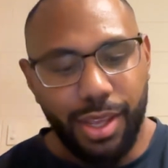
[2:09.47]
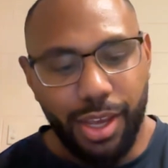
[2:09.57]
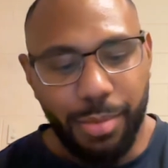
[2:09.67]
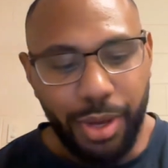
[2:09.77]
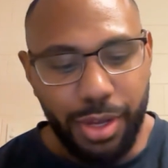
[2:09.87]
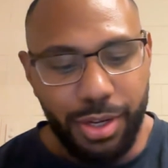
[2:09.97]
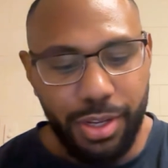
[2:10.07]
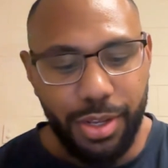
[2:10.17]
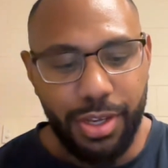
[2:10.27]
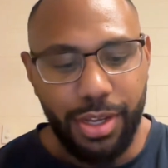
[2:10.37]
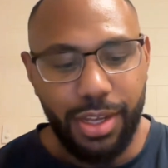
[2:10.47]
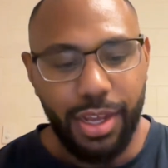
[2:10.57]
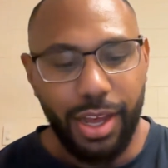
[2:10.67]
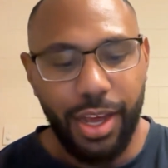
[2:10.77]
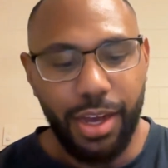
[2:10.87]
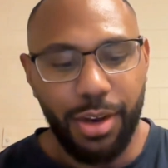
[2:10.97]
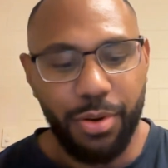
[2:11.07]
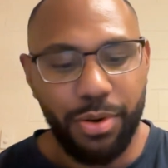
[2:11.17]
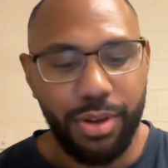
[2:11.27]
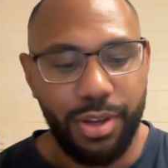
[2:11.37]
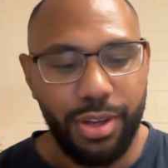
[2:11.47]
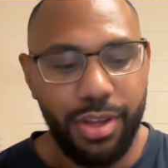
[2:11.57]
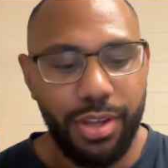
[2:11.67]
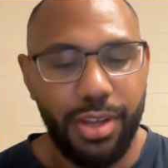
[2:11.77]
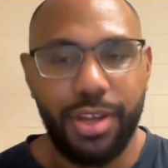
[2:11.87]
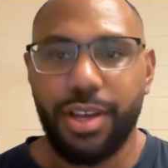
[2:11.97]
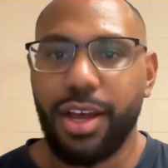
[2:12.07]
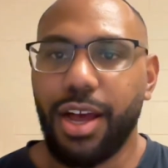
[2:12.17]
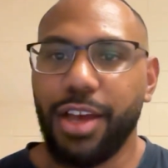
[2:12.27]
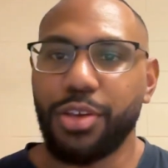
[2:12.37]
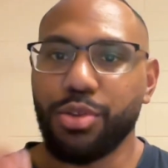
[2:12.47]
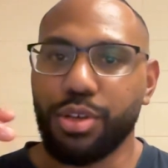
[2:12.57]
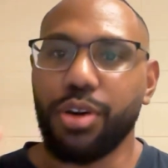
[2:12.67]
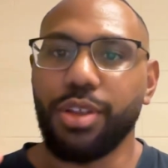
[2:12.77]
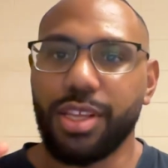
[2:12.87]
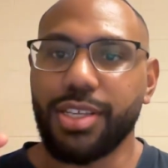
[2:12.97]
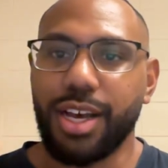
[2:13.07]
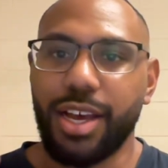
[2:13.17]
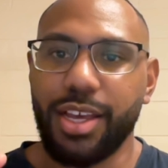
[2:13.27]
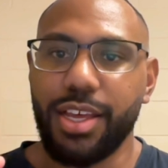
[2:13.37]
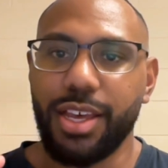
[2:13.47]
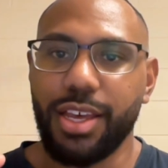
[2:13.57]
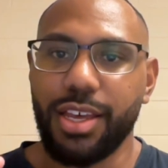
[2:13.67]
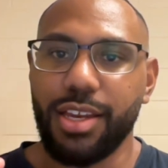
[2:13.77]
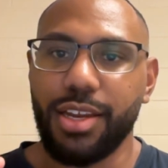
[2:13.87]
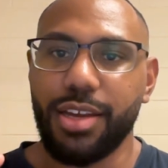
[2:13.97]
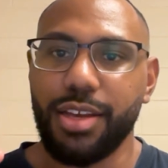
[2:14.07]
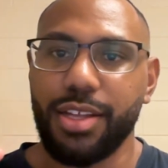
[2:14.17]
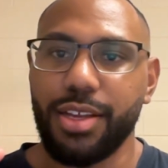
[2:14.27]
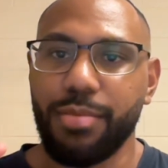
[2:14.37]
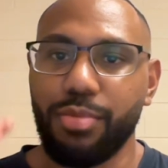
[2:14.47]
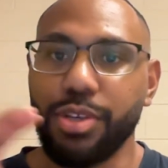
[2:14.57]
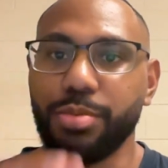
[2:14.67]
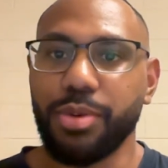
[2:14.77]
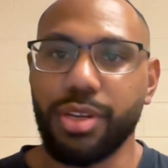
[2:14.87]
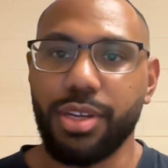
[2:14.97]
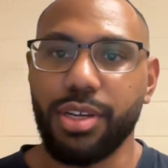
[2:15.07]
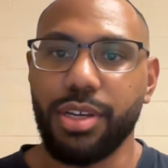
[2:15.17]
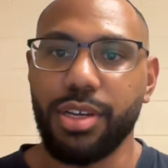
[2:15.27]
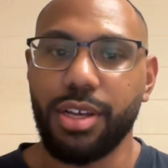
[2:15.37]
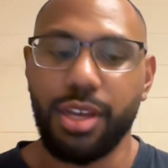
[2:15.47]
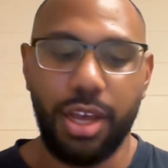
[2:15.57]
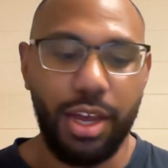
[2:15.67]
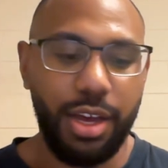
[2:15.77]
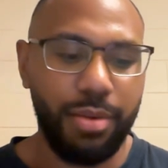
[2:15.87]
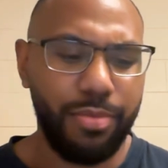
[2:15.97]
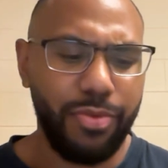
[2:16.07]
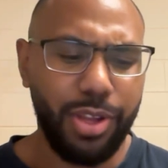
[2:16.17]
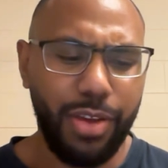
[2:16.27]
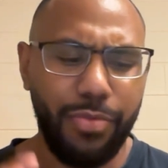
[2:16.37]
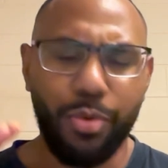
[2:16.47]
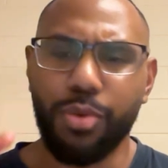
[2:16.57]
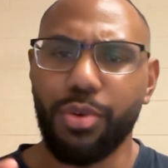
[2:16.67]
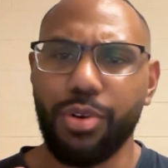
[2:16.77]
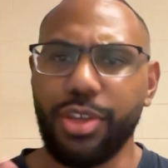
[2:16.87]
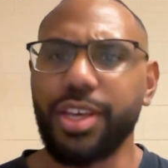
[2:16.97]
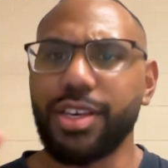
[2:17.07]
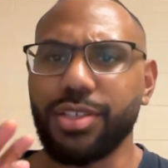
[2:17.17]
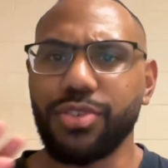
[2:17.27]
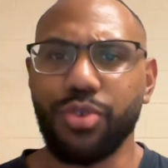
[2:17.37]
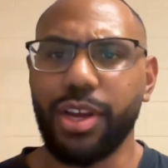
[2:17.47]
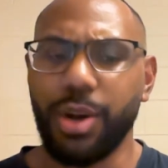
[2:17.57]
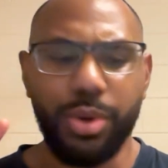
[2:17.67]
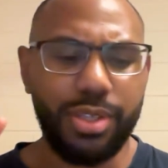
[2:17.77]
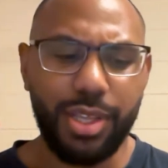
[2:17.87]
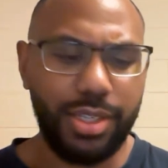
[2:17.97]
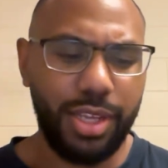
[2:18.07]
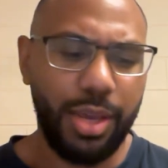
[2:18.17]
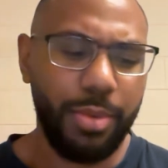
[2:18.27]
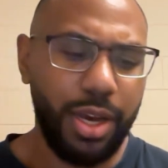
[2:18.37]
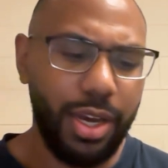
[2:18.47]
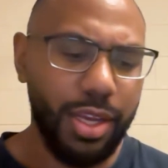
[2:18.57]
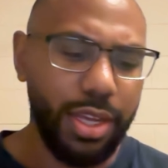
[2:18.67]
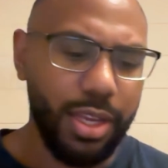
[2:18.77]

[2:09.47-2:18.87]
about how I used to go to this guy in Brisbane for like 4 years straight. I went to the same guy,